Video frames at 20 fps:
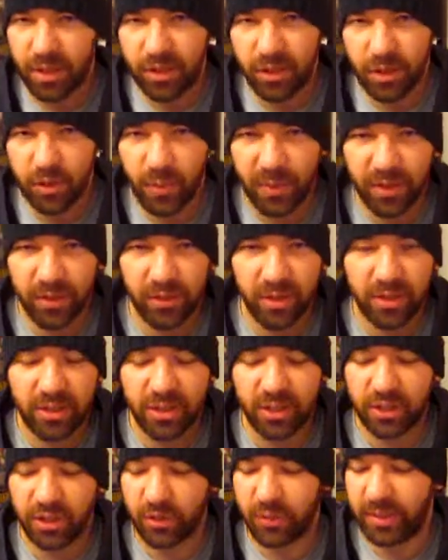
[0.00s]
Just went across
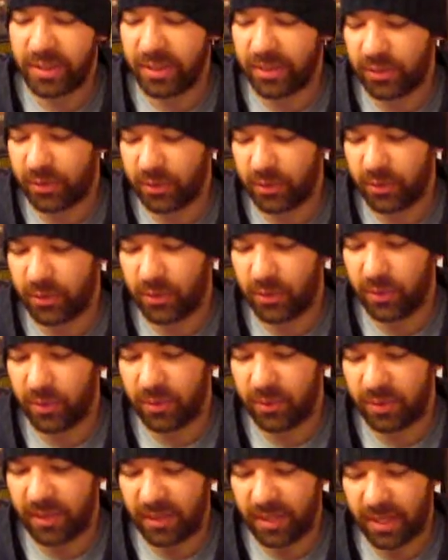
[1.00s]
the street
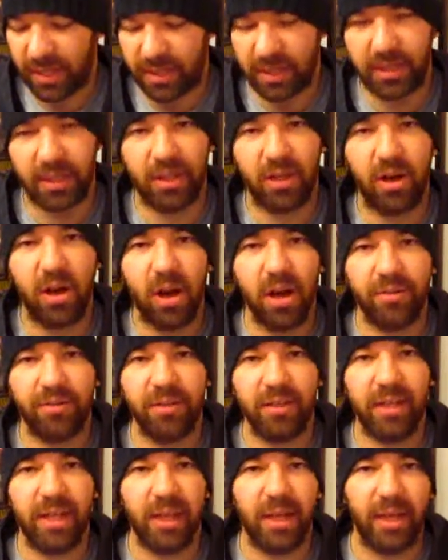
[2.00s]
to get a
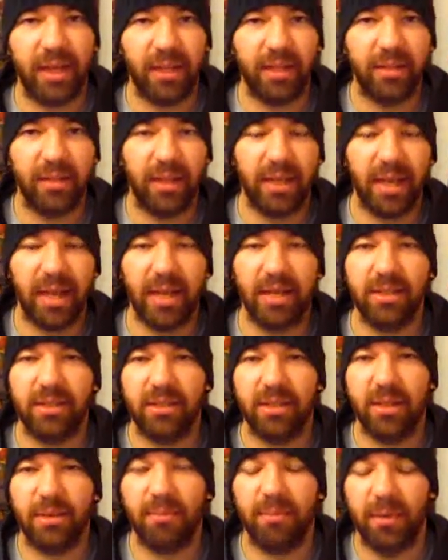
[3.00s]
coffee, and they had
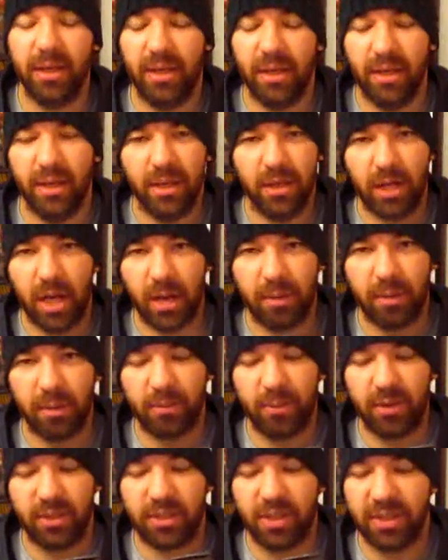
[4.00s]
some comic
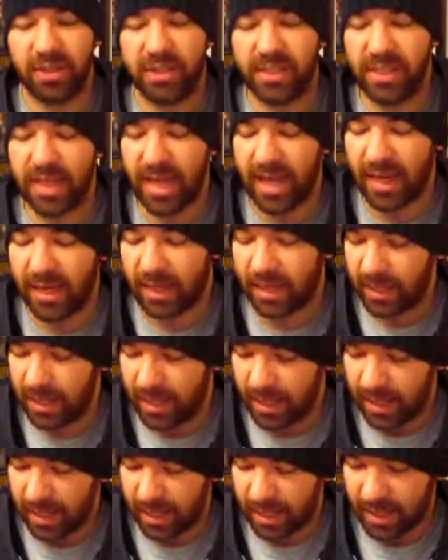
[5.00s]
books on the stand.
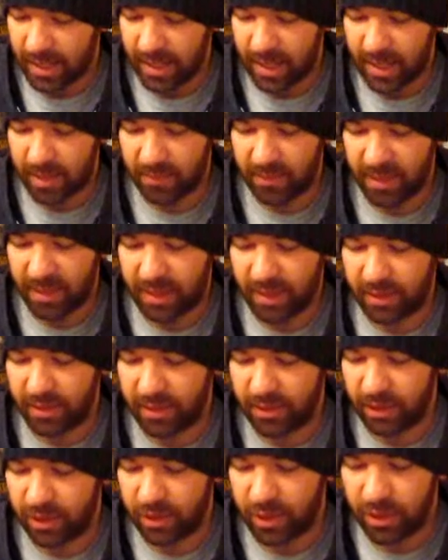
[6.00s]
Um,
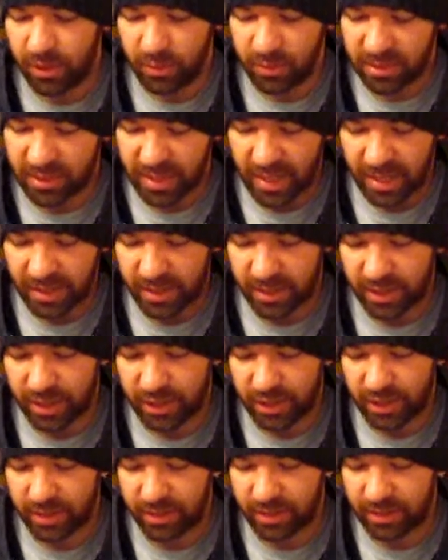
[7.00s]
and newsstand
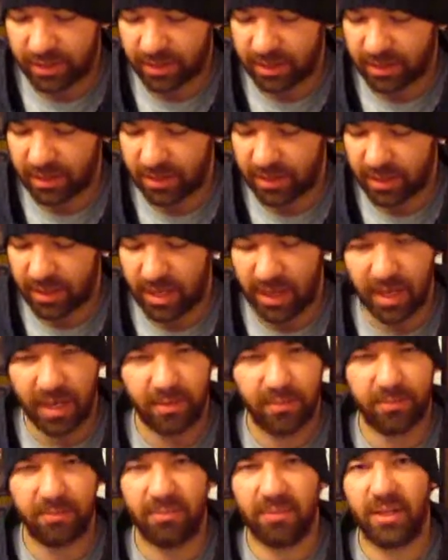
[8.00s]
editions,
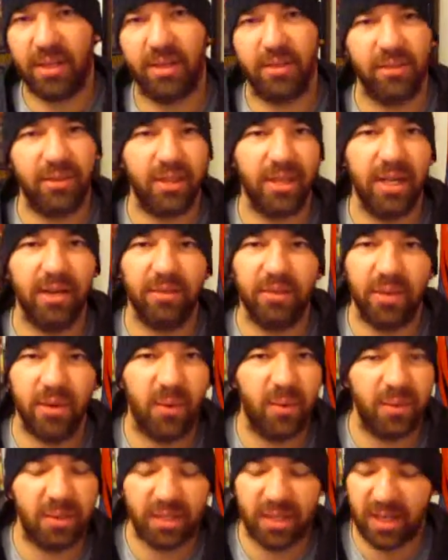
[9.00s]
um, I don't know, you never know
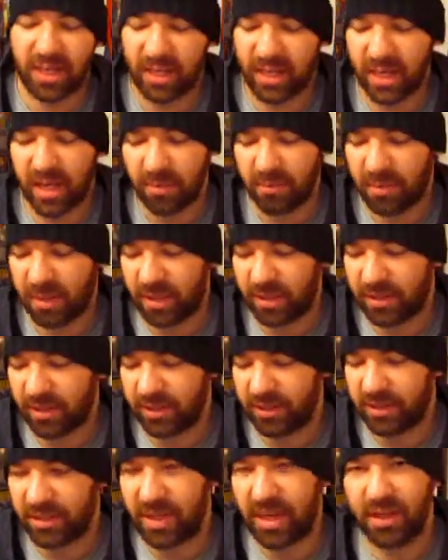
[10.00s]
what's going to come in.
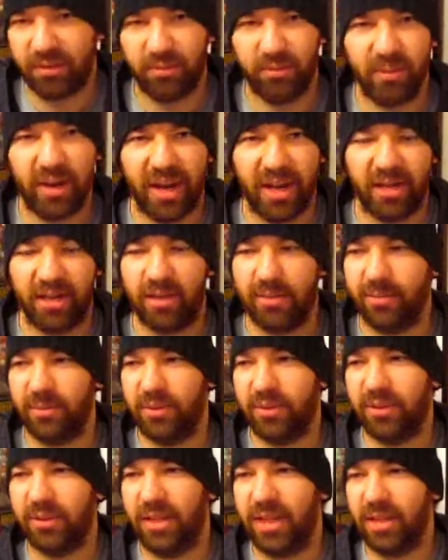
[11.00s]
They're just kind of random,
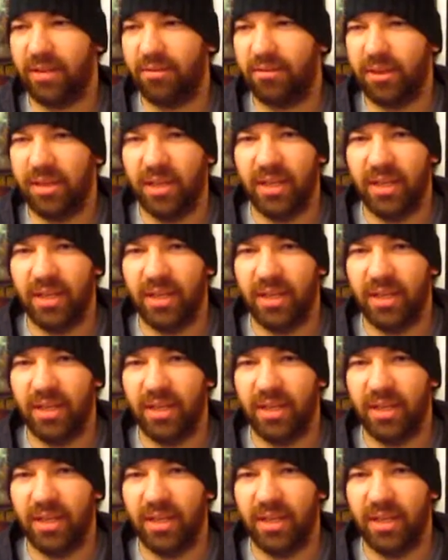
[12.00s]
where they'll have